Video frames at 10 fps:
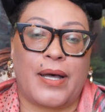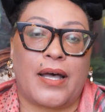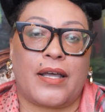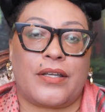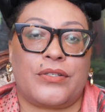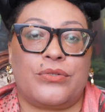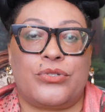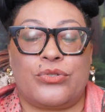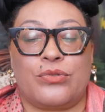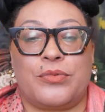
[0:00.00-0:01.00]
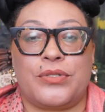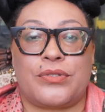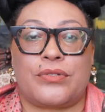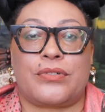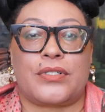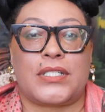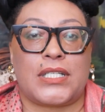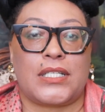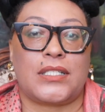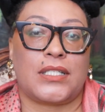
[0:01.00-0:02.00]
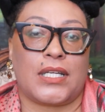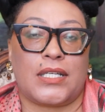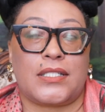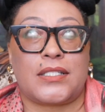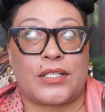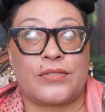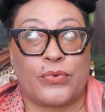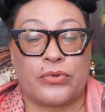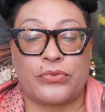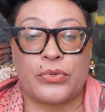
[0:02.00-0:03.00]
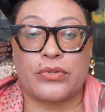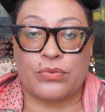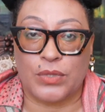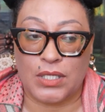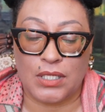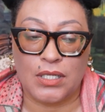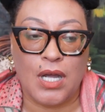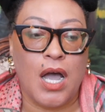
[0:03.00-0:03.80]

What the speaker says: by YouTube user Sydney6443,